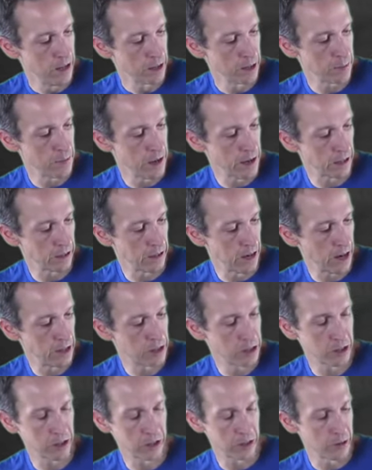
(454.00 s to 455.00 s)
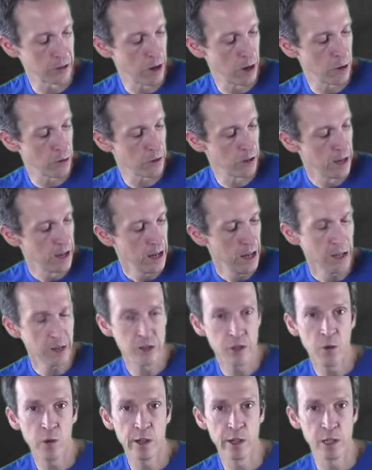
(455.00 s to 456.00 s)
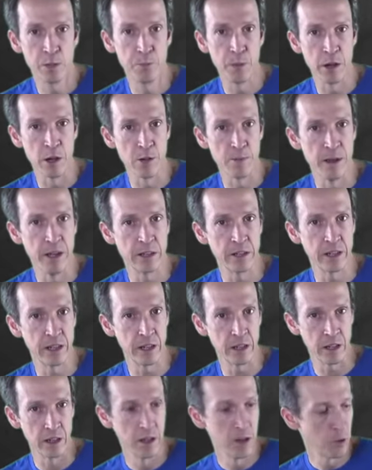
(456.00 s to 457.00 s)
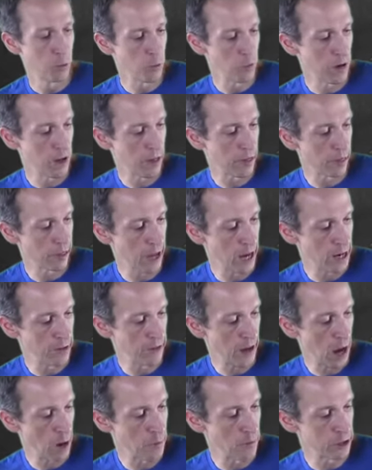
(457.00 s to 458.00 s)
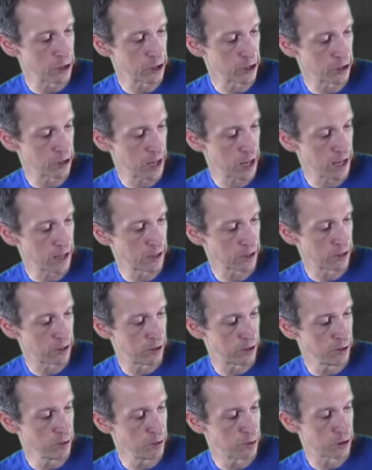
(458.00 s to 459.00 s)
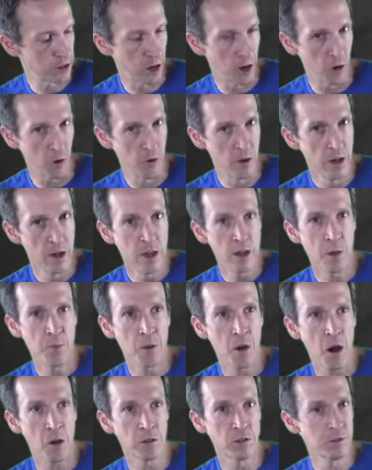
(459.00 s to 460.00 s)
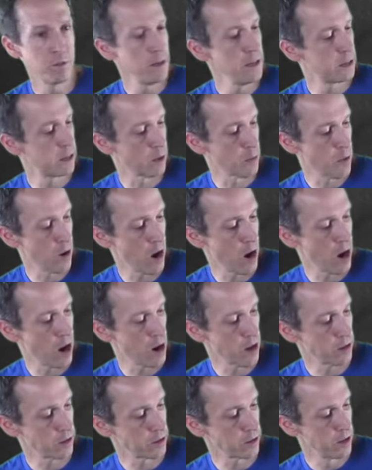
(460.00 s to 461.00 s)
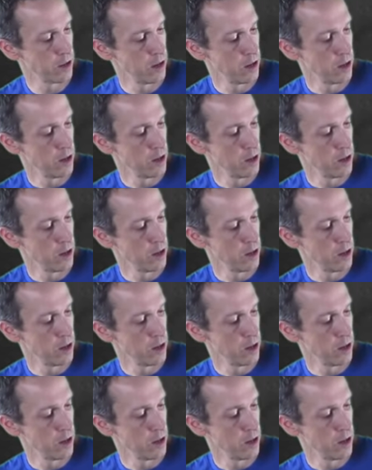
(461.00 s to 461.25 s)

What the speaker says: to make a nice clear note. And so experimenting with kind of how much it takes to do so, you'll probably be surprised